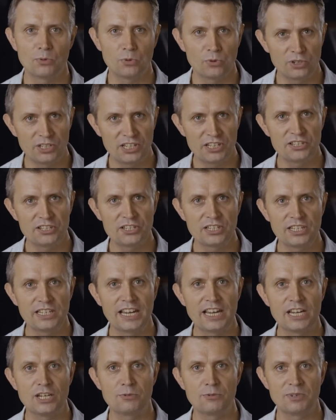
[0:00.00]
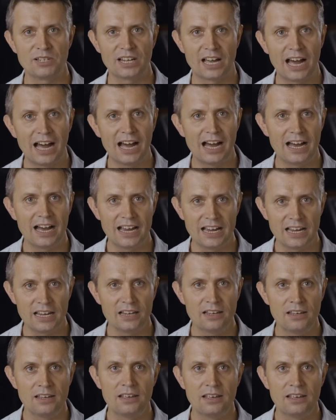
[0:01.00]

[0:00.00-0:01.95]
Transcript: audience engagement high